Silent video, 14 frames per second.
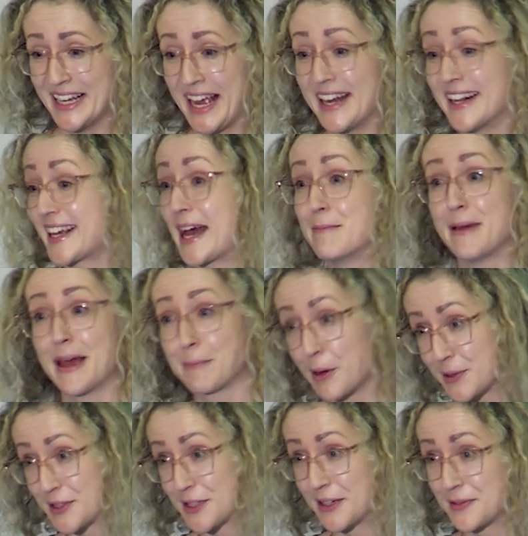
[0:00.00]
and it came back
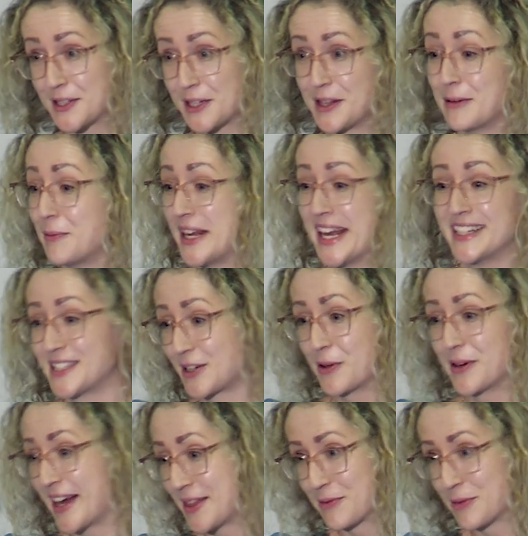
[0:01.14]
positive, so then we had to go
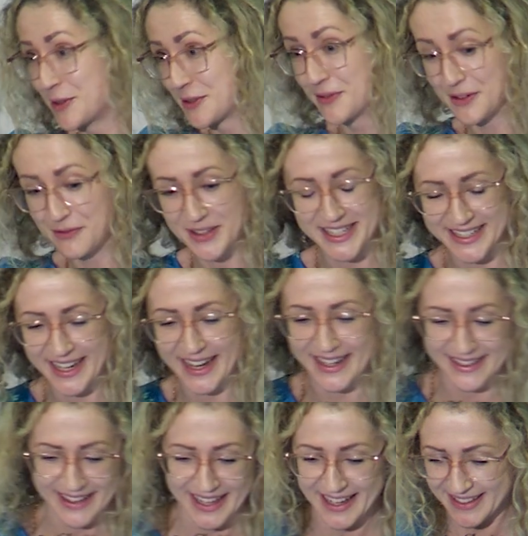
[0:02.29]
down the route of
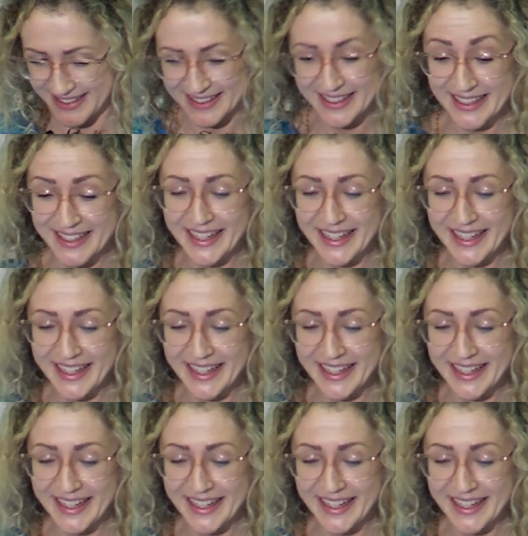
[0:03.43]
investigating that.